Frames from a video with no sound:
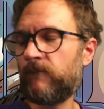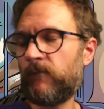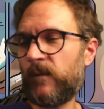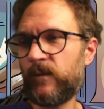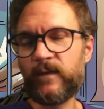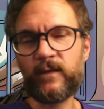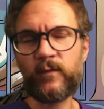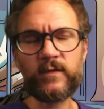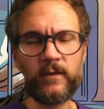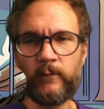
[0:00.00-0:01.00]
maybe
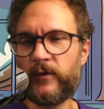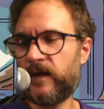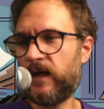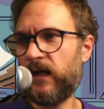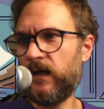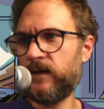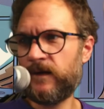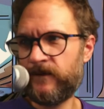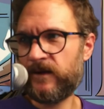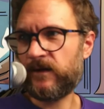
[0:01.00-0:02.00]
neutral with air,
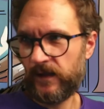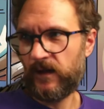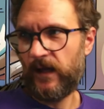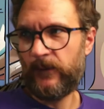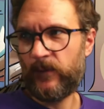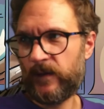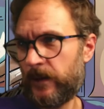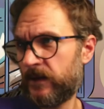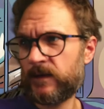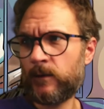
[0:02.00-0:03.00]
something like that. But
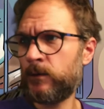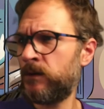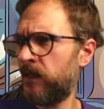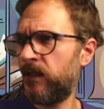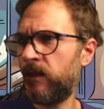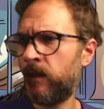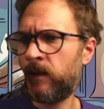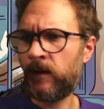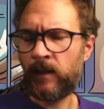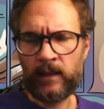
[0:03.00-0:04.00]
that's totally.
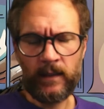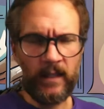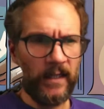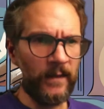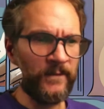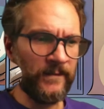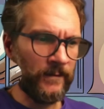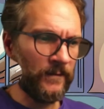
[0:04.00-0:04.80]
Um,